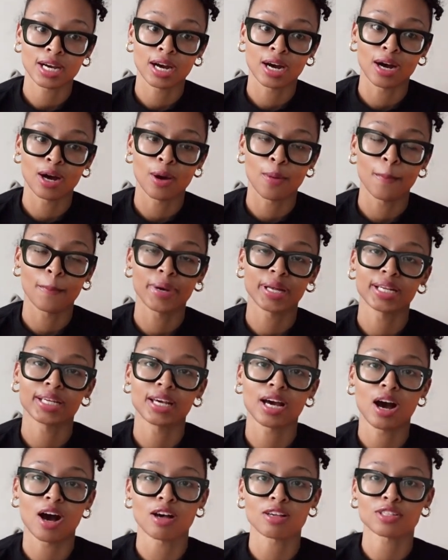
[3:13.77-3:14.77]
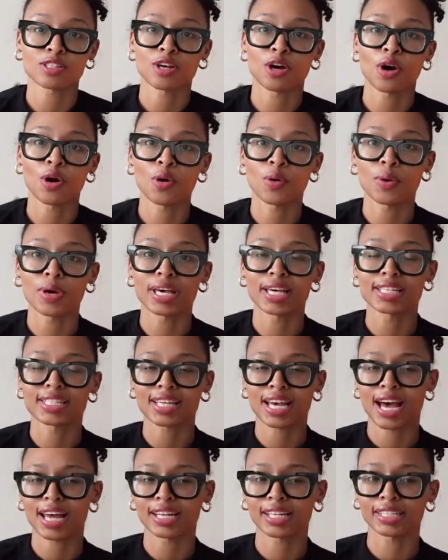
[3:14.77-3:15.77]
but it also is
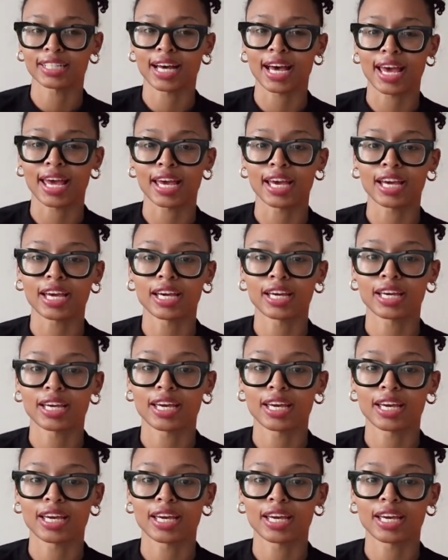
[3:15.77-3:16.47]
kind of like,